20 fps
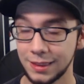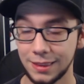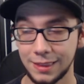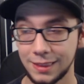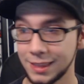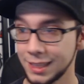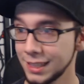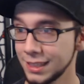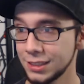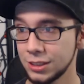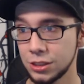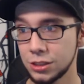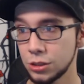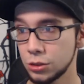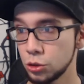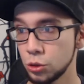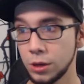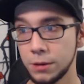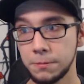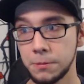these
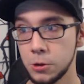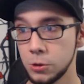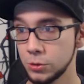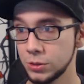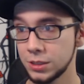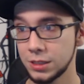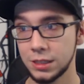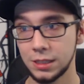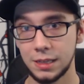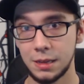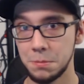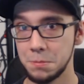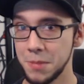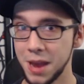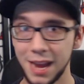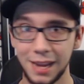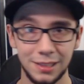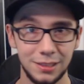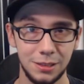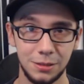treefolks could get
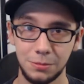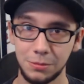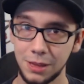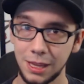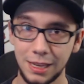massive.